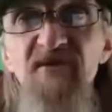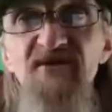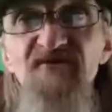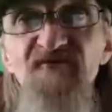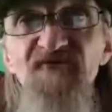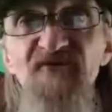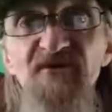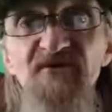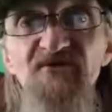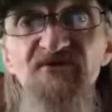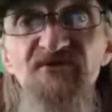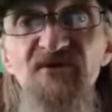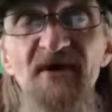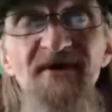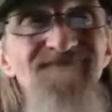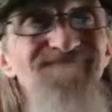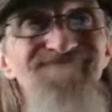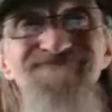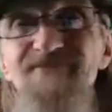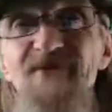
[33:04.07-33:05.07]
defender's
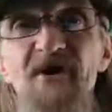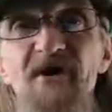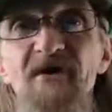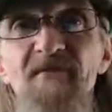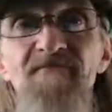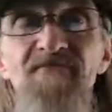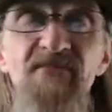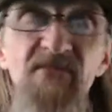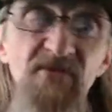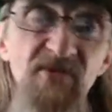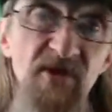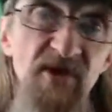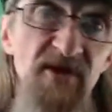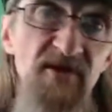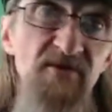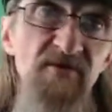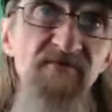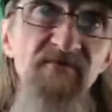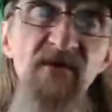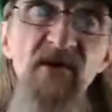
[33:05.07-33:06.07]
like, no,
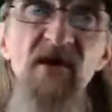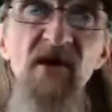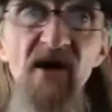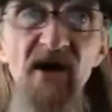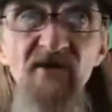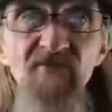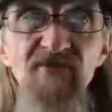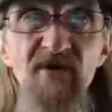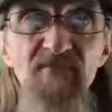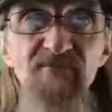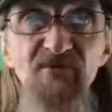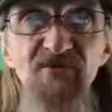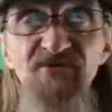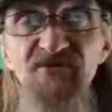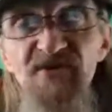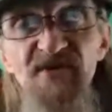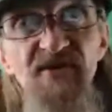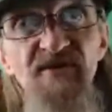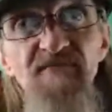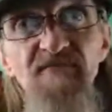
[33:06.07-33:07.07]
later. I
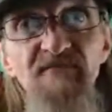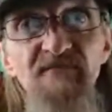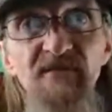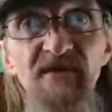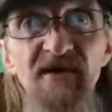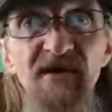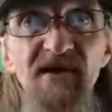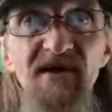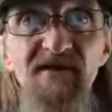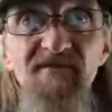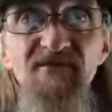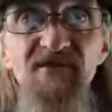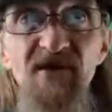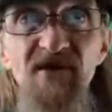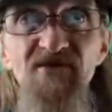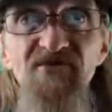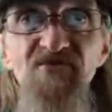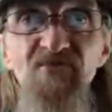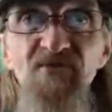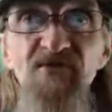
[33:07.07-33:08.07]
represent him. Have a
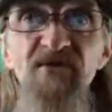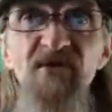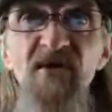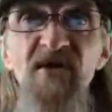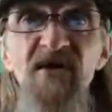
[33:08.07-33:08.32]
nice one.